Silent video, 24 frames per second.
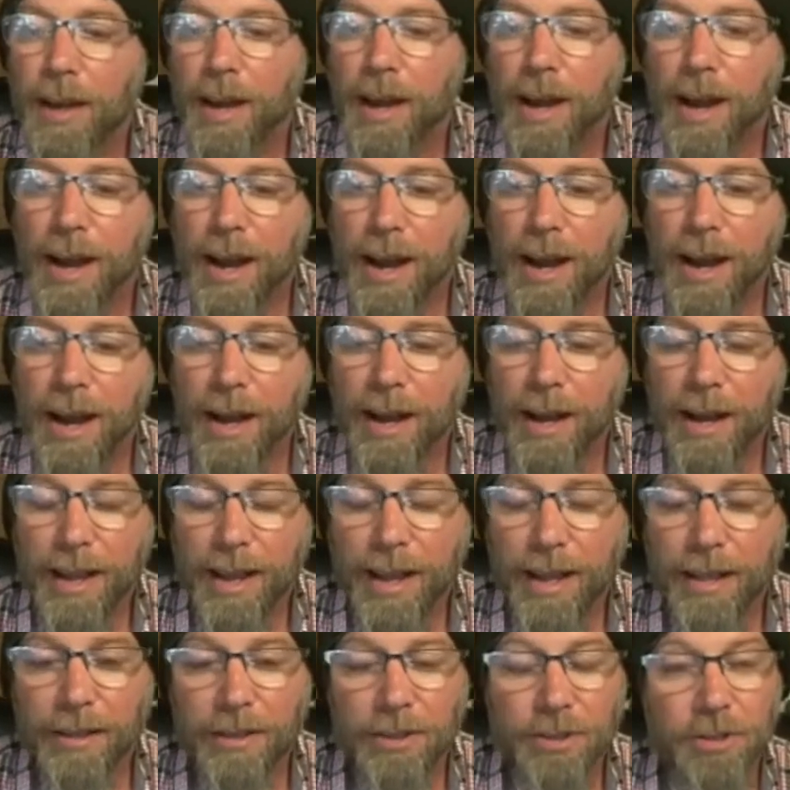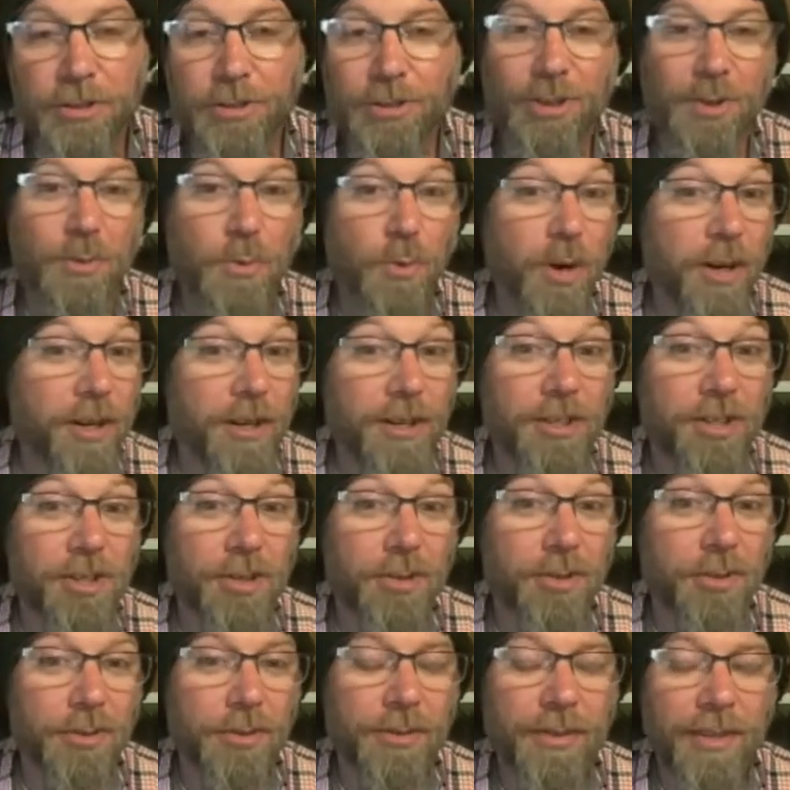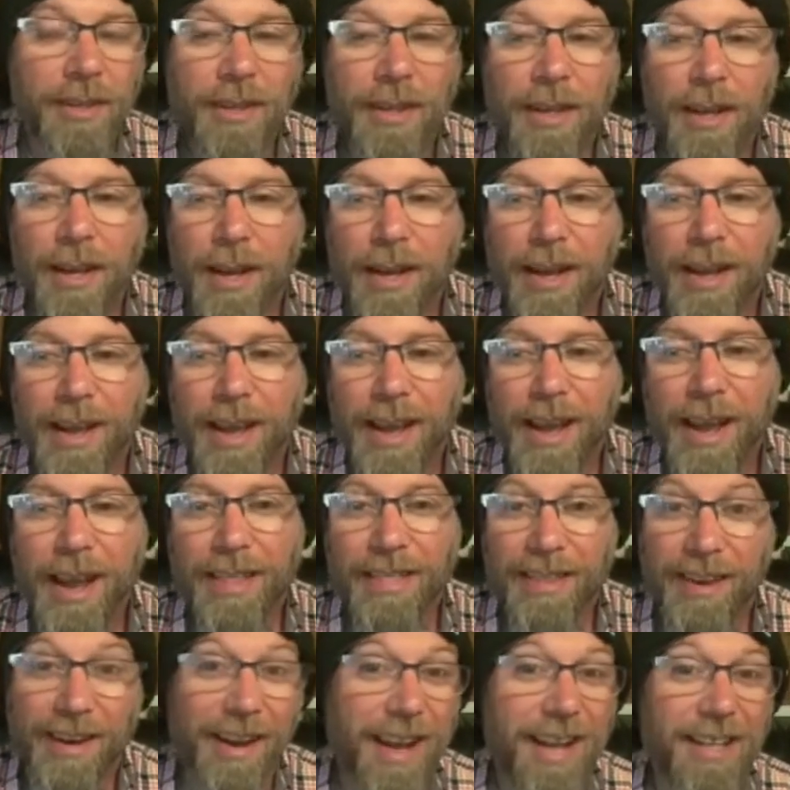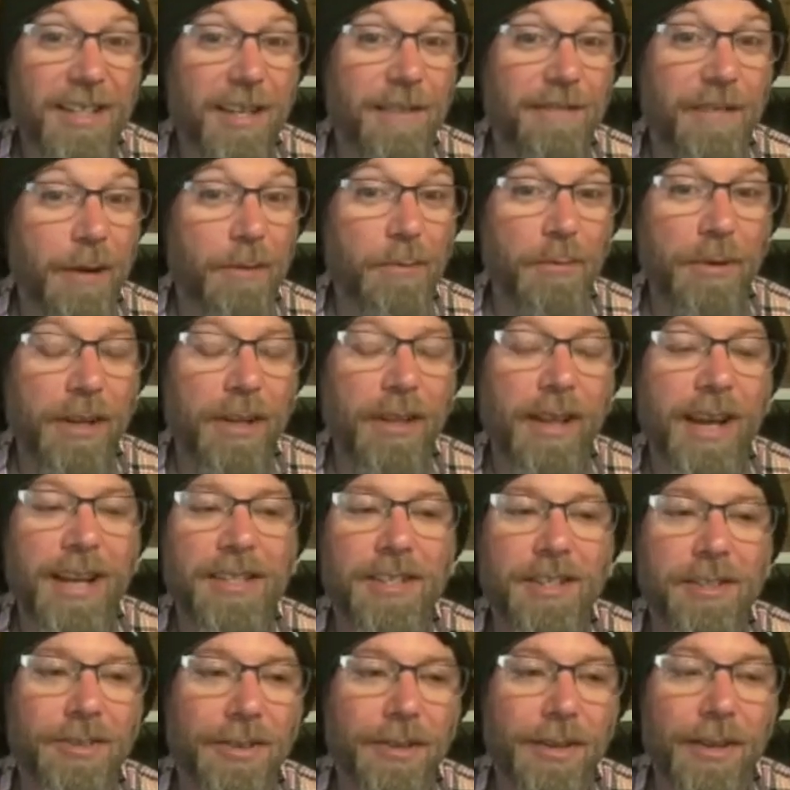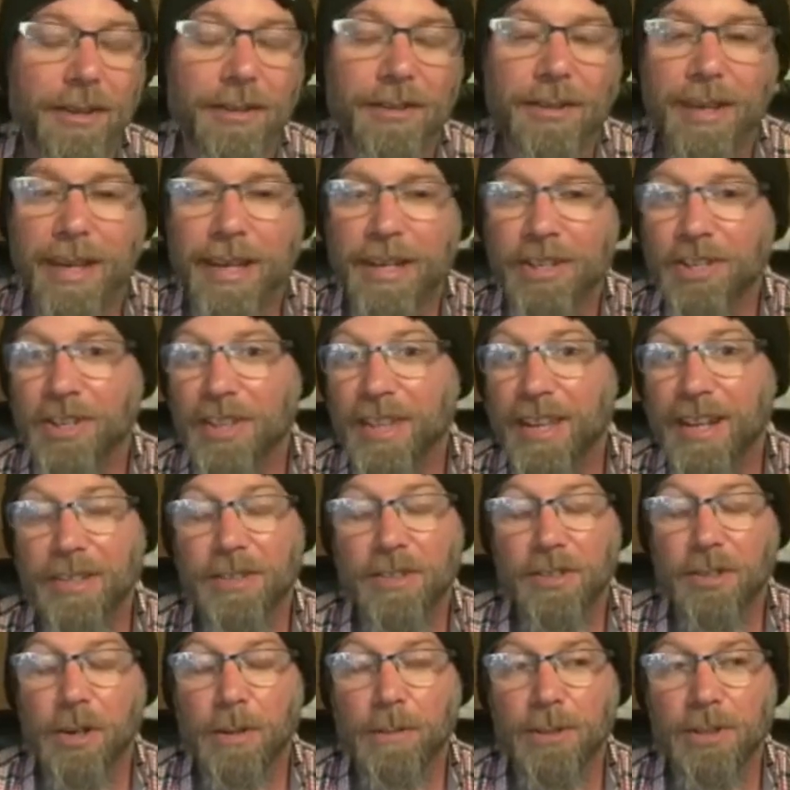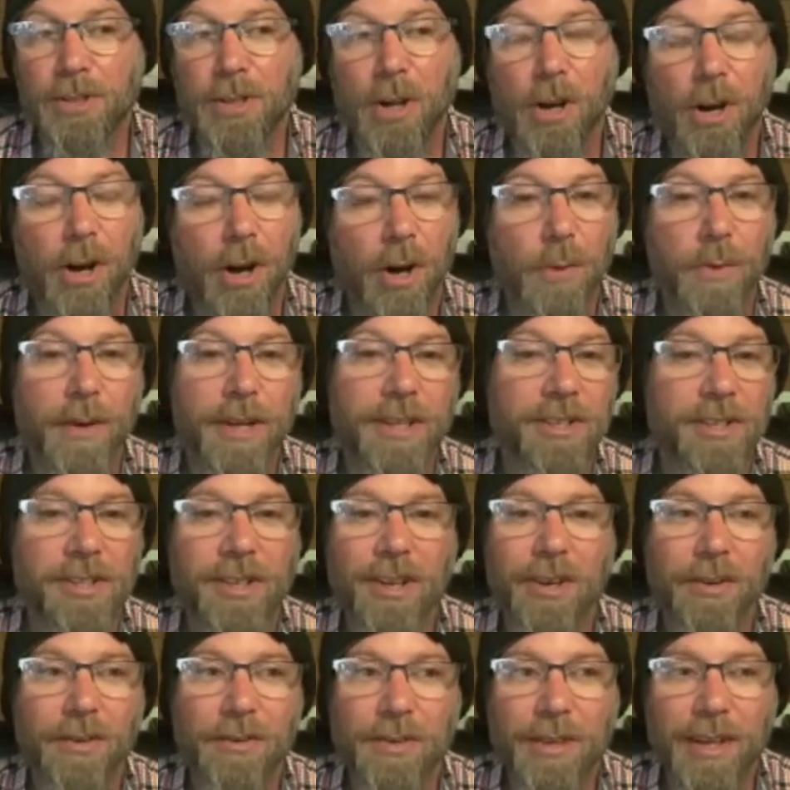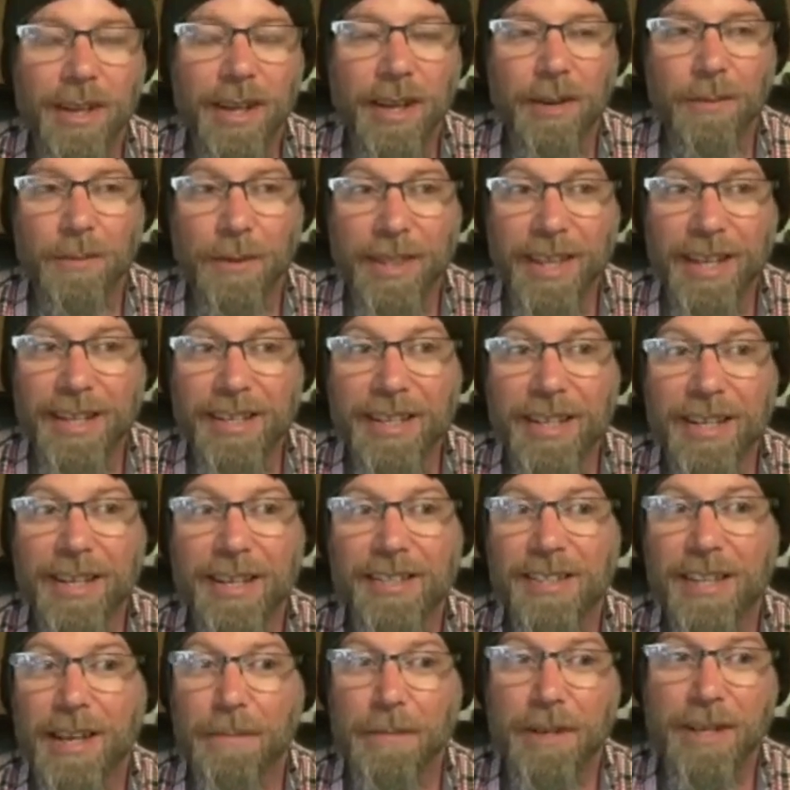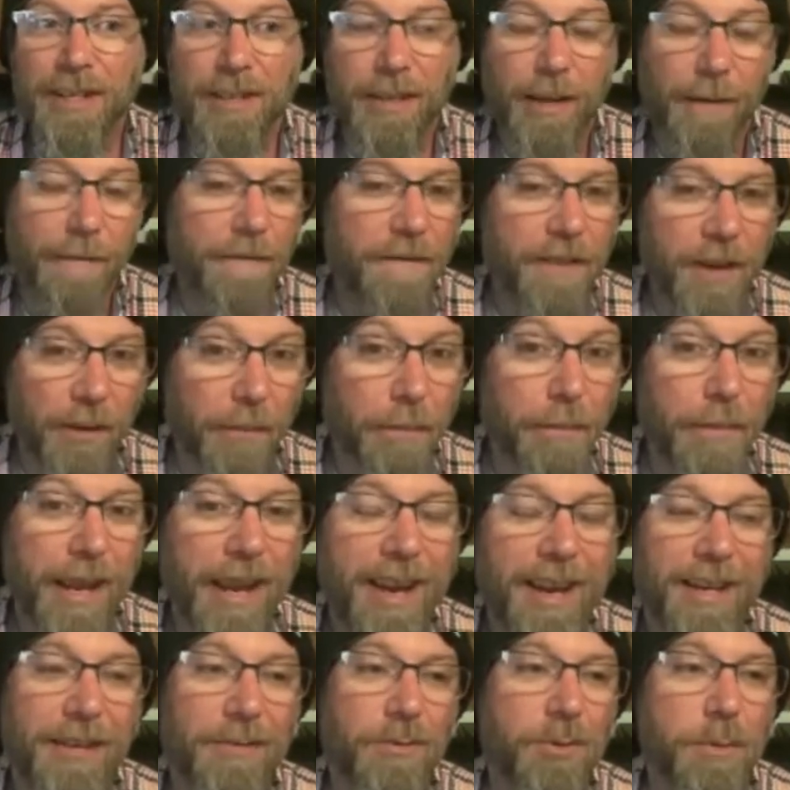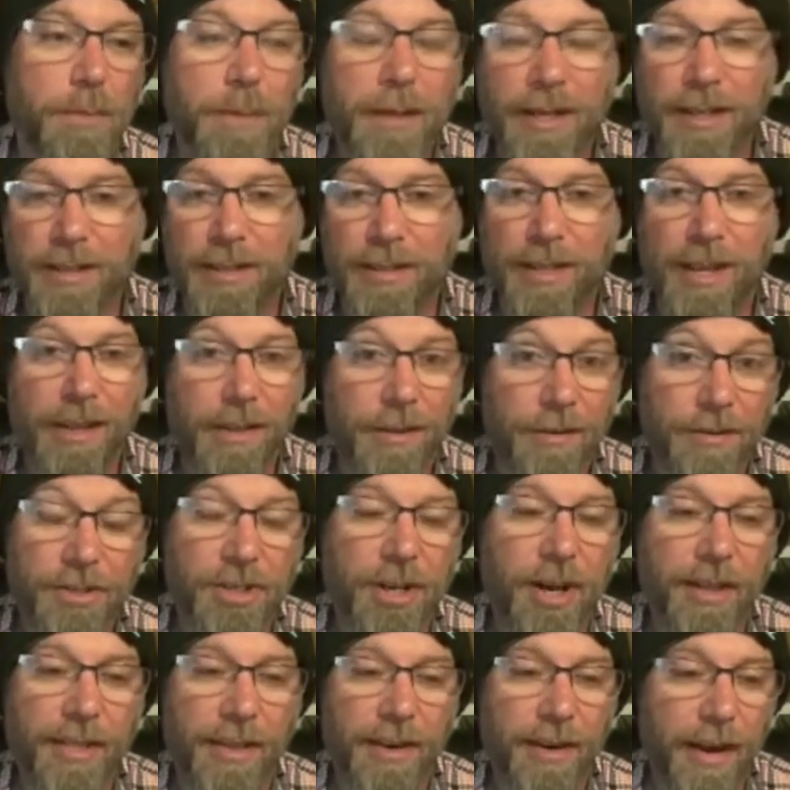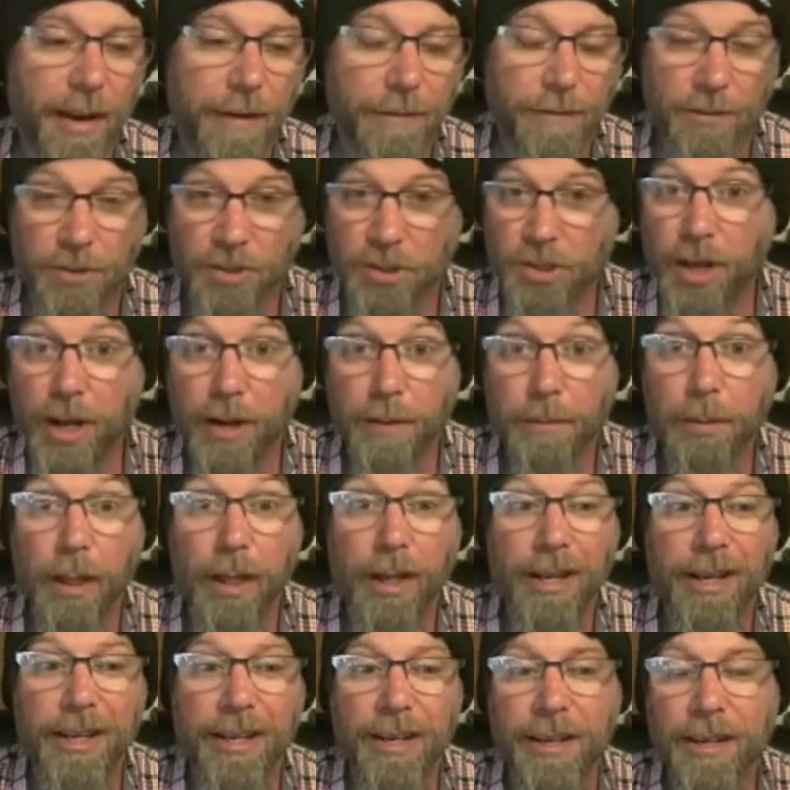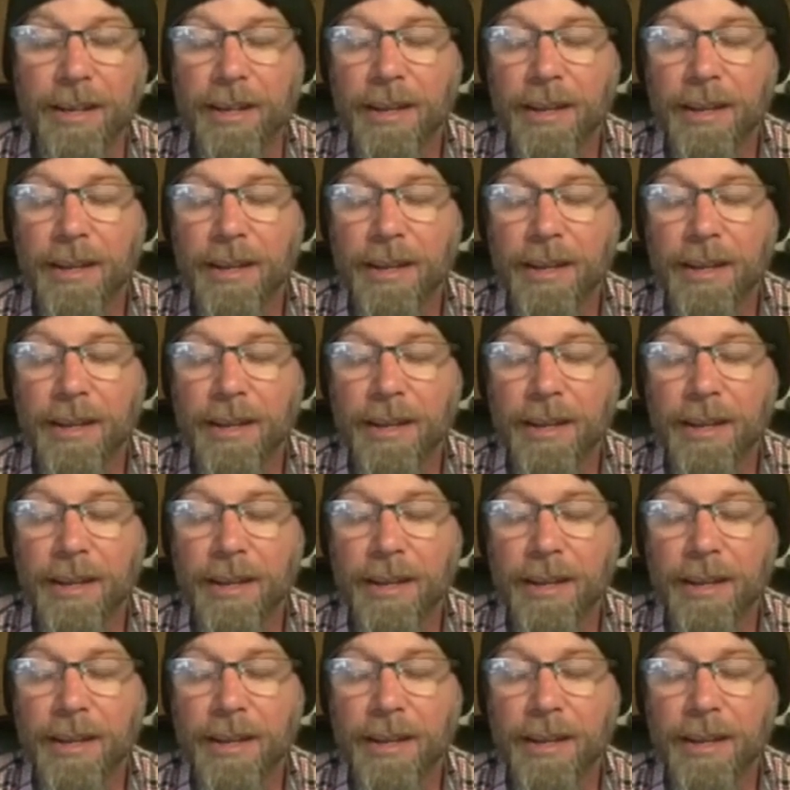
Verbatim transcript: Uh, and there's usually one or two. And then I ask if they realized it during the altercation. The answer is almost always no. And when they did, it's not because they felt pain. It was because they either saw the knife or saw blood.